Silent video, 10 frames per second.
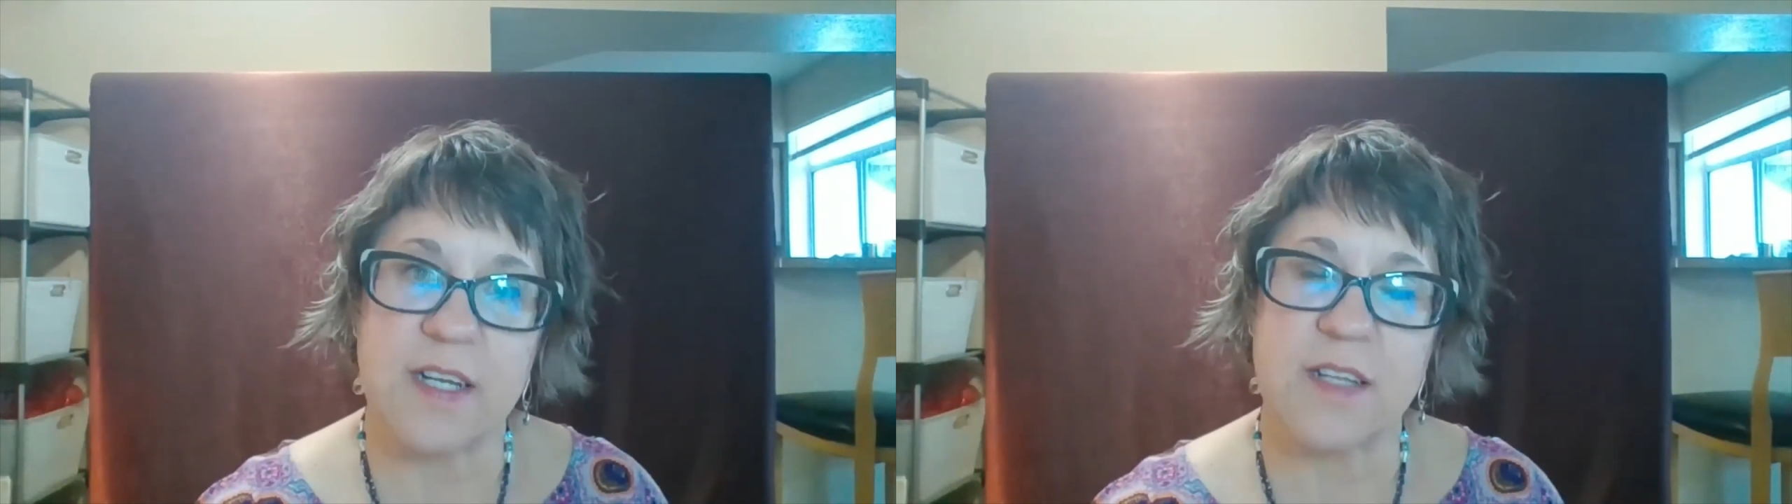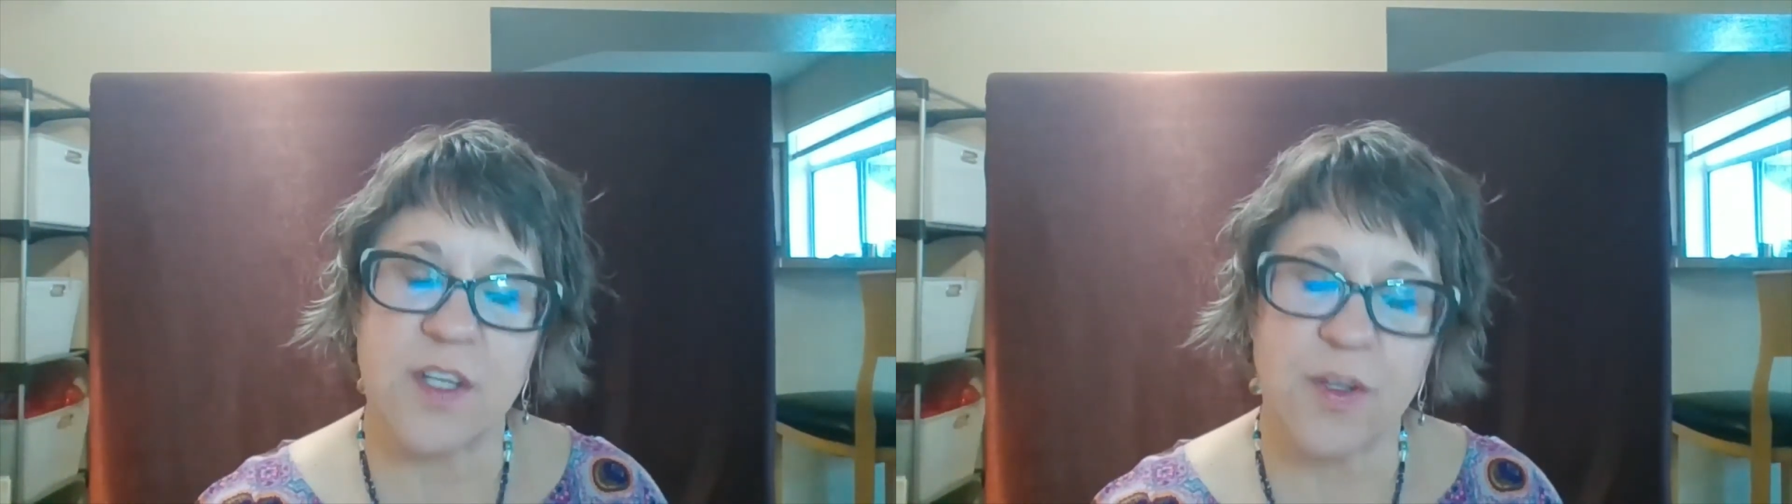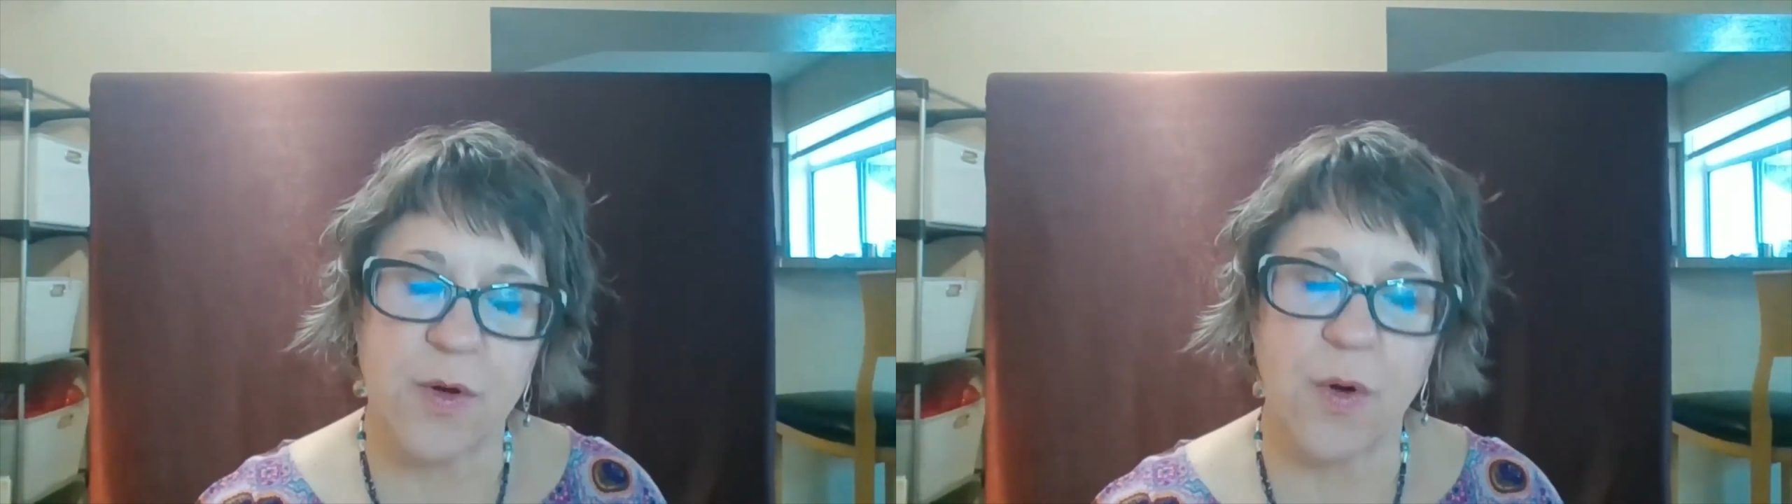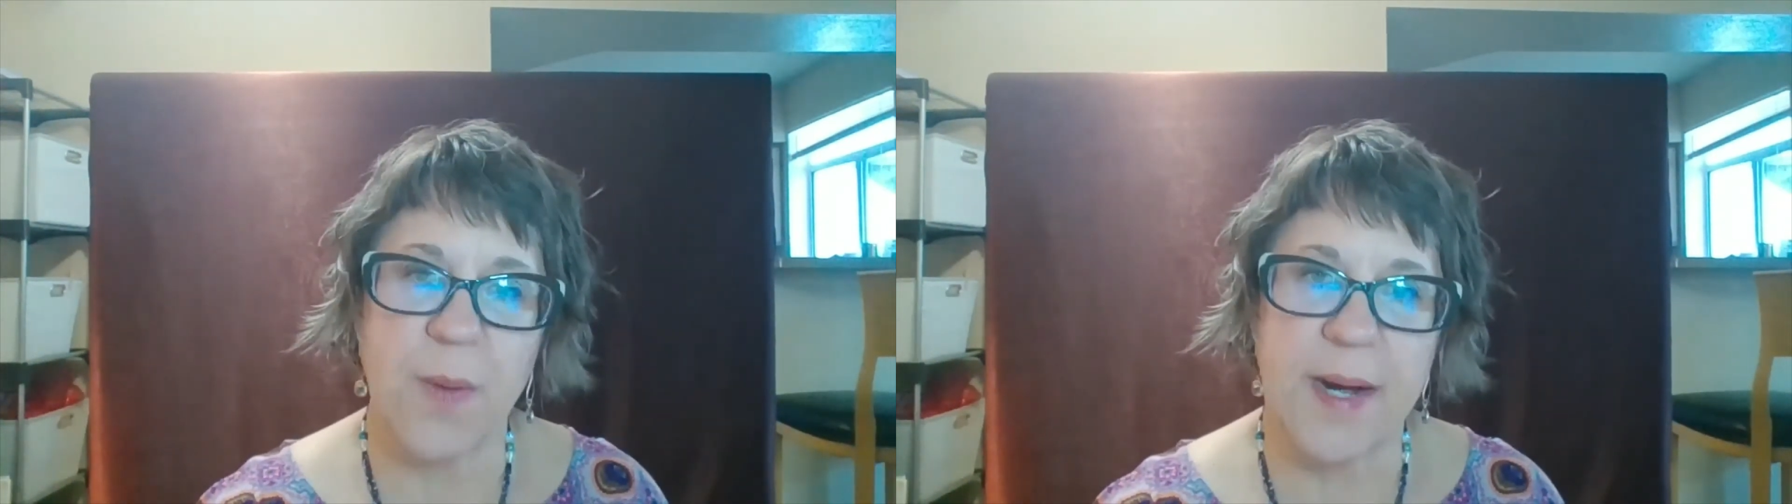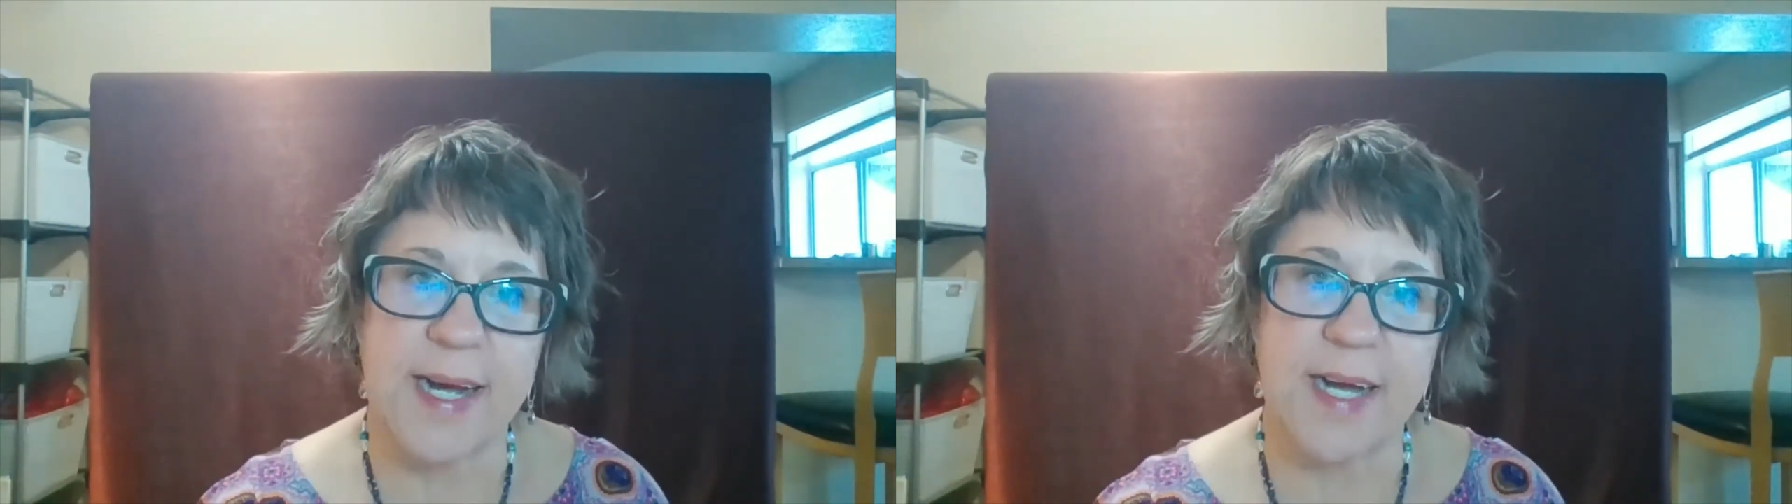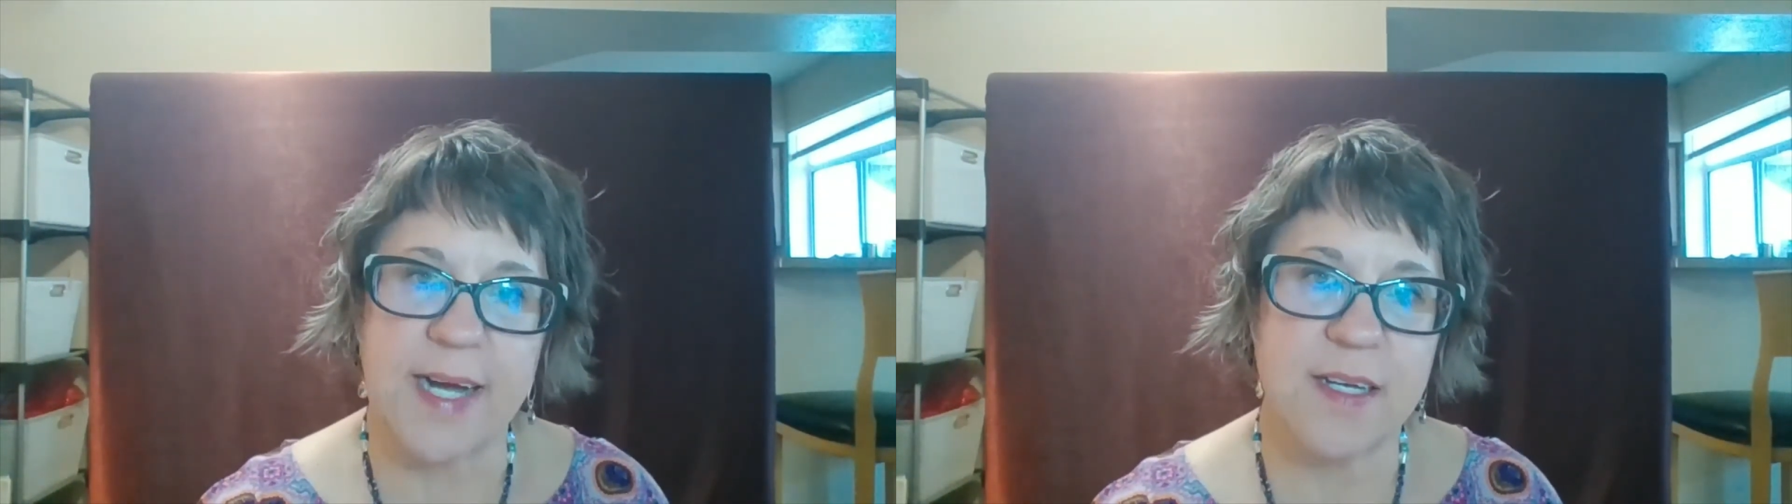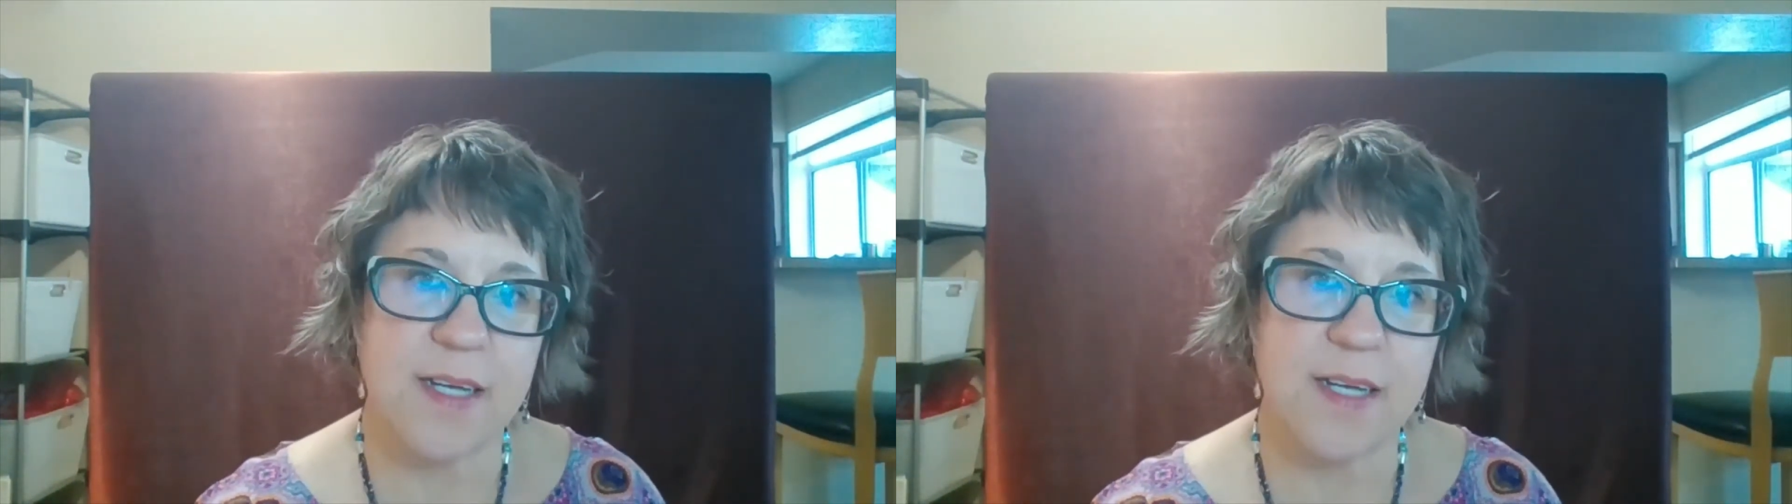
and then you go back.